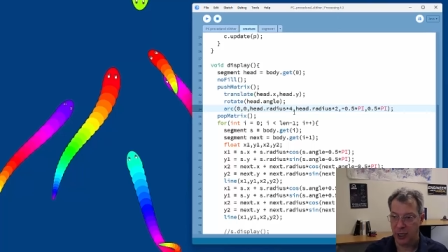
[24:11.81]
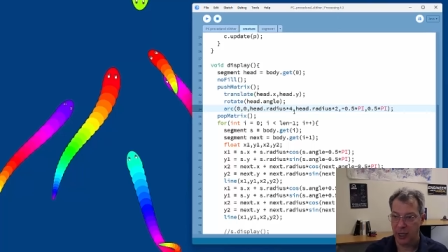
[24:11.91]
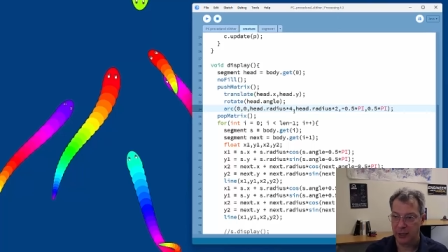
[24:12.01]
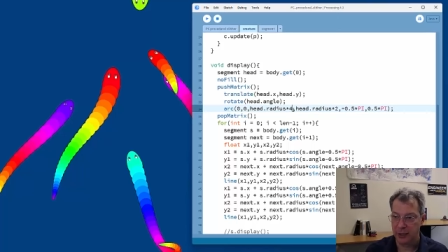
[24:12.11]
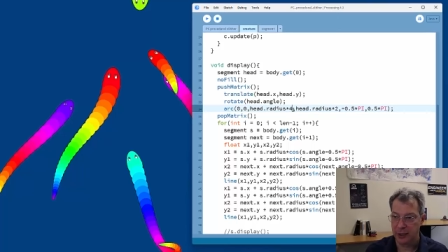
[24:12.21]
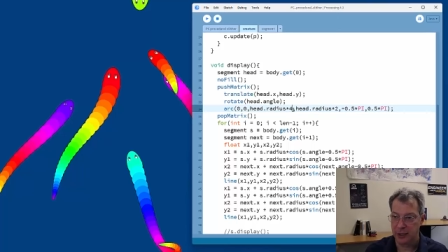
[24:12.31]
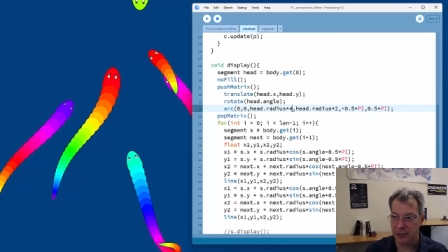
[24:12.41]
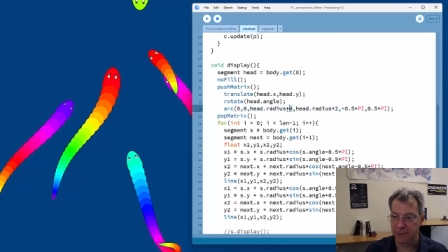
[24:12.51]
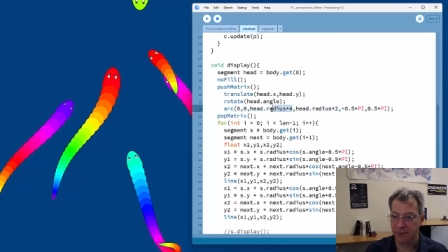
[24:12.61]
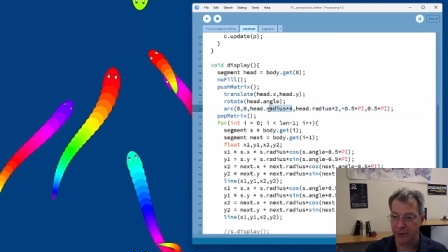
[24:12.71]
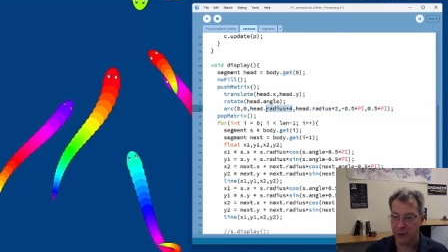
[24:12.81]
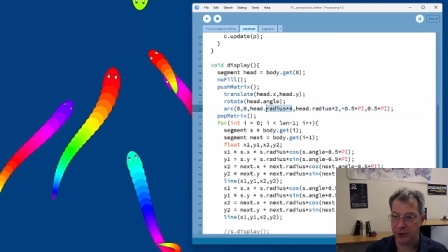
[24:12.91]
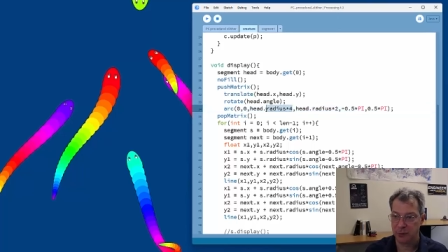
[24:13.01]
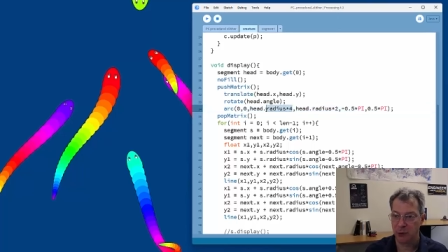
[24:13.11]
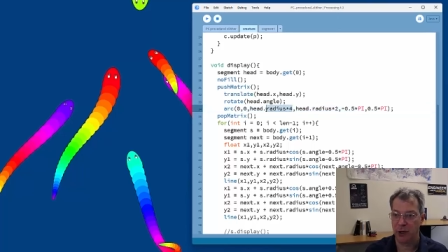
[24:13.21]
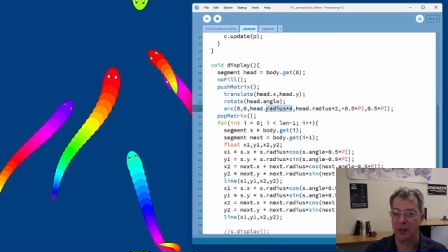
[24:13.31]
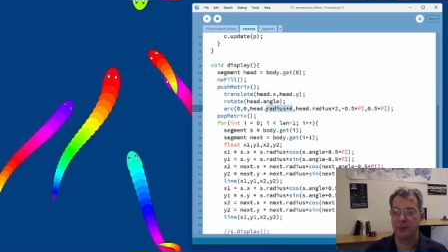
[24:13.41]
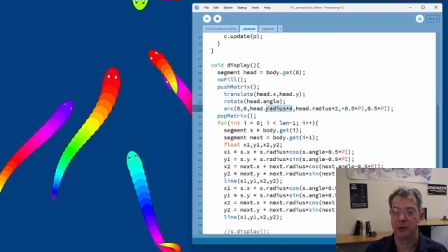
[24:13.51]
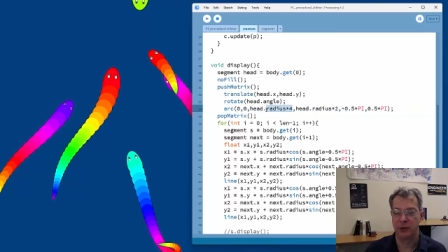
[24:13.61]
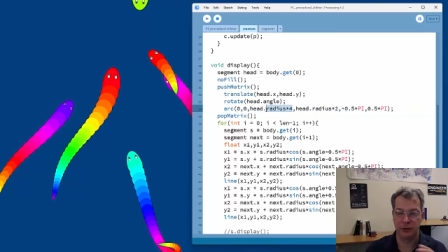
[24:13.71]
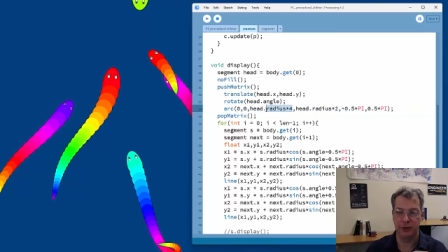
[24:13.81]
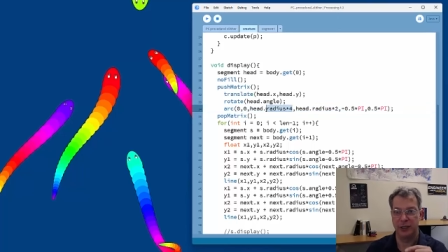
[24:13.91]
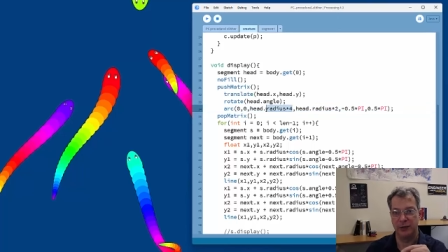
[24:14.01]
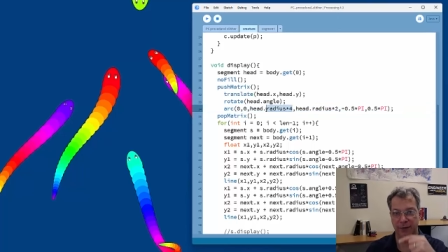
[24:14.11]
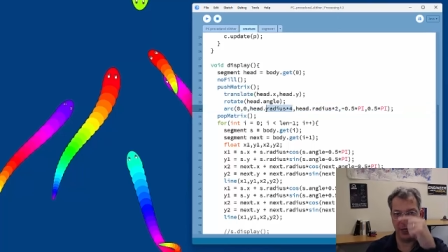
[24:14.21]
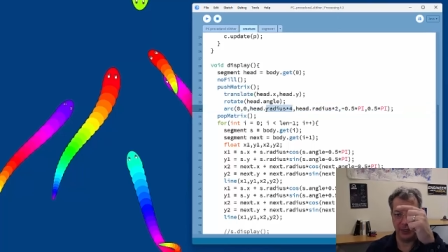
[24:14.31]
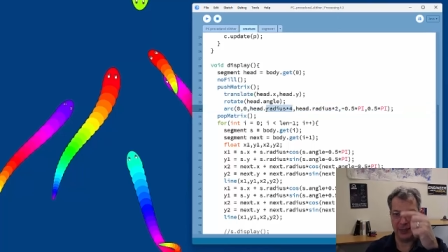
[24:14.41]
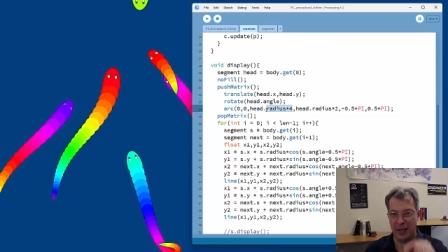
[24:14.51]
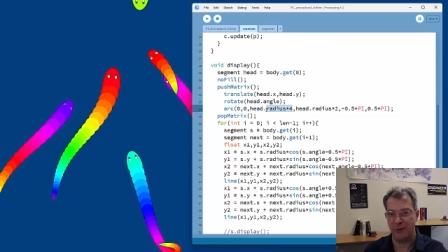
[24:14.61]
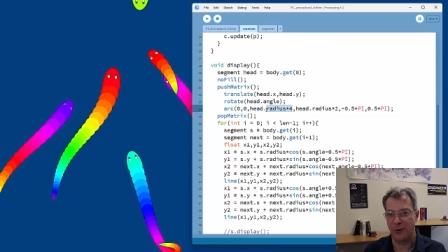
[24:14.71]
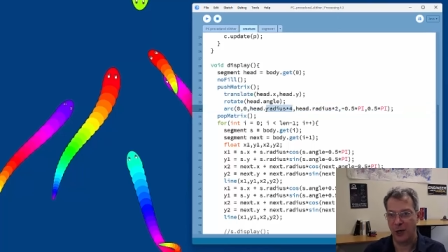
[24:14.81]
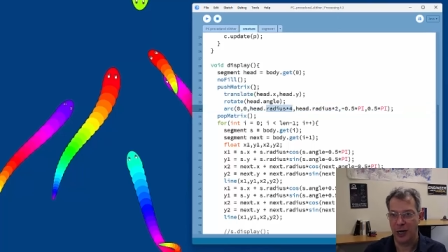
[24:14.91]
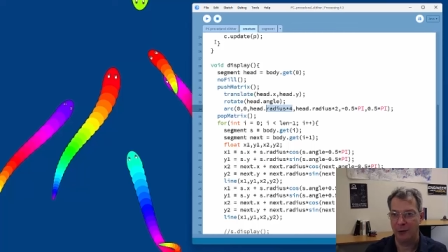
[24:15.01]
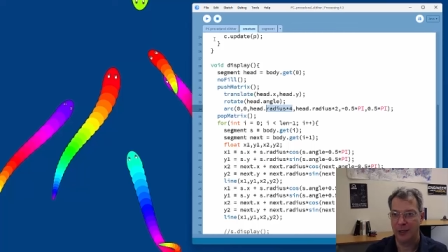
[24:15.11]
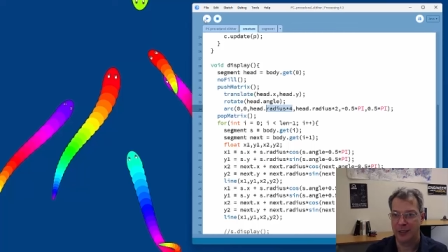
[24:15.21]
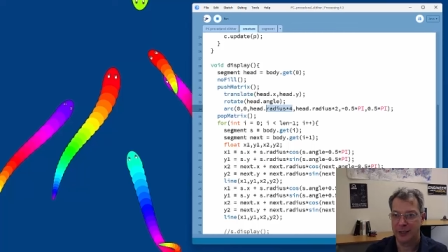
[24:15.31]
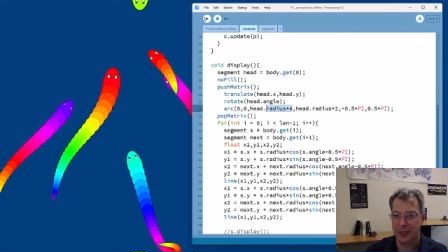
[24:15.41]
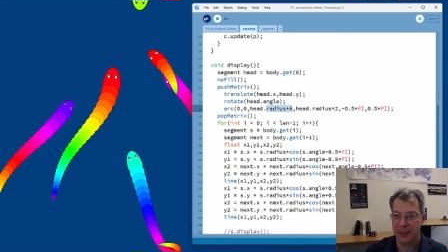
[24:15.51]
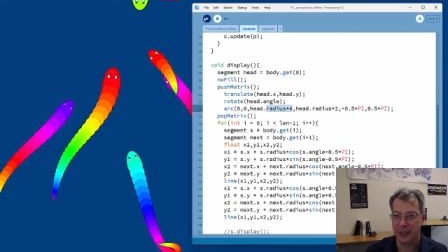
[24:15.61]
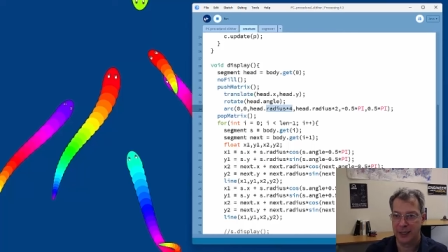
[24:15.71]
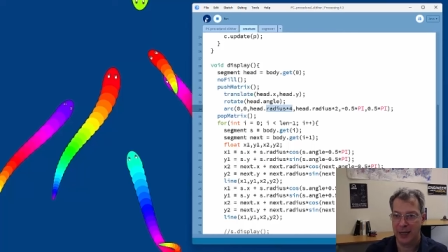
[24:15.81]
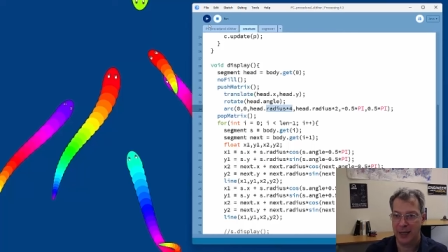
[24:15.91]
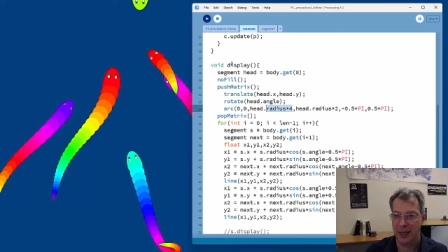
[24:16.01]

and it's this first parameter that defines how far out it sticks in